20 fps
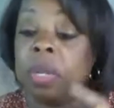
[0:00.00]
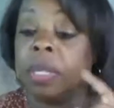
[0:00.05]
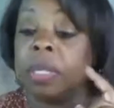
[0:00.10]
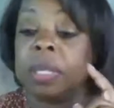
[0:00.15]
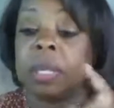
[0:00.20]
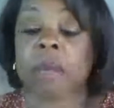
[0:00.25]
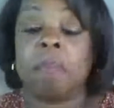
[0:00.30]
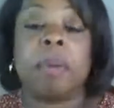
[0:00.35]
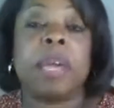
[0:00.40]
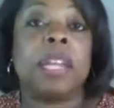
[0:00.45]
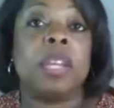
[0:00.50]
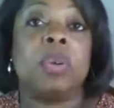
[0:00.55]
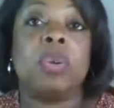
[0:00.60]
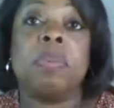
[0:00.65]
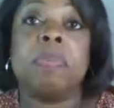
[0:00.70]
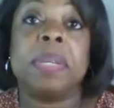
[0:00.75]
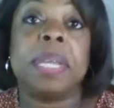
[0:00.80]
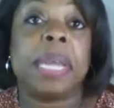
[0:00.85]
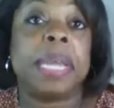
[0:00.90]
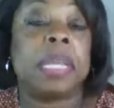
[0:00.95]
Somebody who will
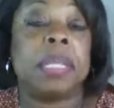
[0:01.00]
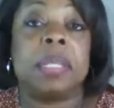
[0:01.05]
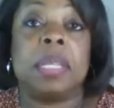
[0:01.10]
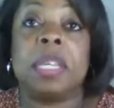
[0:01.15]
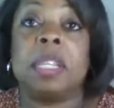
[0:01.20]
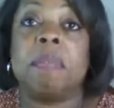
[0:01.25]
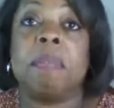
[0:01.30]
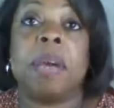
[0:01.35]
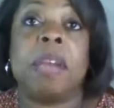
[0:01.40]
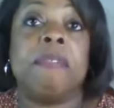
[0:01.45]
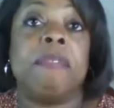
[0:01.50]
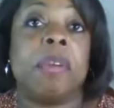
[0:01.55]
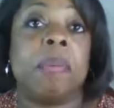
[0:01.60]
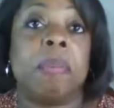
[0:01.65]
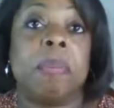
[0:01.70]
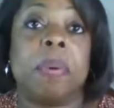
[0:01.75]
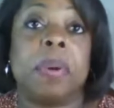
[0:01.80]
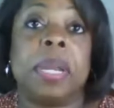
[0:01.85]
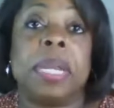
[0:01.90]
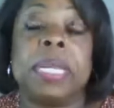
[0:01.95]
be 18 by
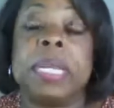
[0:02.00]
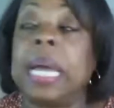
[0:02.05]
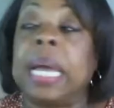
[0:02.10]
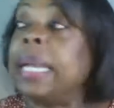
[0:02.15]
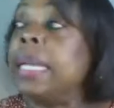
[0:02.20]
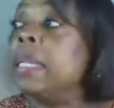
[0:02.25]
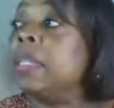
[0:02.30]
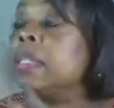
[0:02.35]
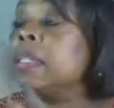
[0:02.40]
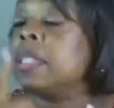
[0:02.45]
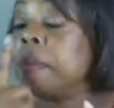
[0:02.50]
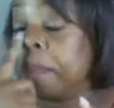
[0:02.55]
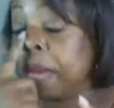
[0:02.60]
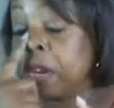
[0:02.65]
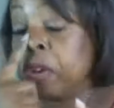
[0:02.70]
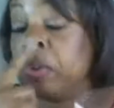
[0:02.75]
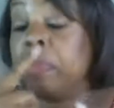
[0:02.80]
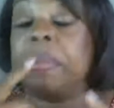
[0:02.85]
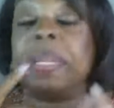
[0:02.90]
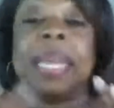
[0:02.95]
February 9th, somebody
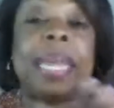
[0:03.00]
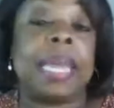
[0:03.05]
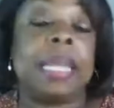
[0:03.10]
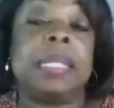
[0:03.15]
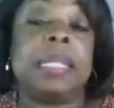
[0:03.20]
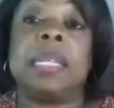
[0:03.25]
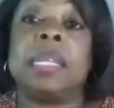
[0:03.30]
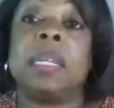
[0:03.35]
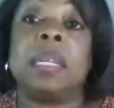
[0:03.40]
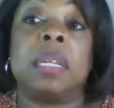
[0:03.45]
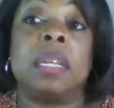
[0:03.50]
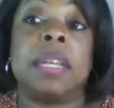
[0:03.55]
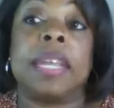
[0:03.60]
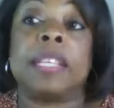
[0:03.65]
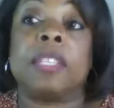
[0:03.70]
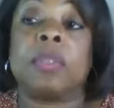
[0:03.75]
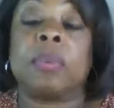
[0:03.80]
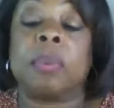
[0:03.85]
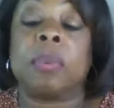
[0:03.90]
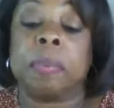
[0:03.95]
who will be 18 in the
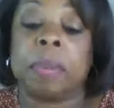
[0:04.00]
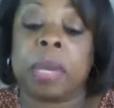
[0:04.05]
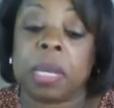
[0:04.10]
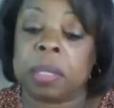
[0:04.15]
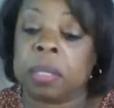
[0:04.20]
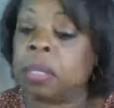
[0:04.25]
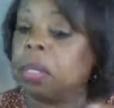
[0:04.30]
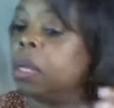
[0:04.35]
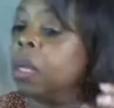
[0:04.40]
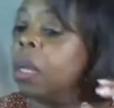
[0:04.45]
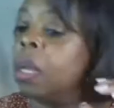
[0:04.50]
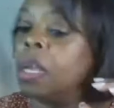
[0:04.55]
next 3 months,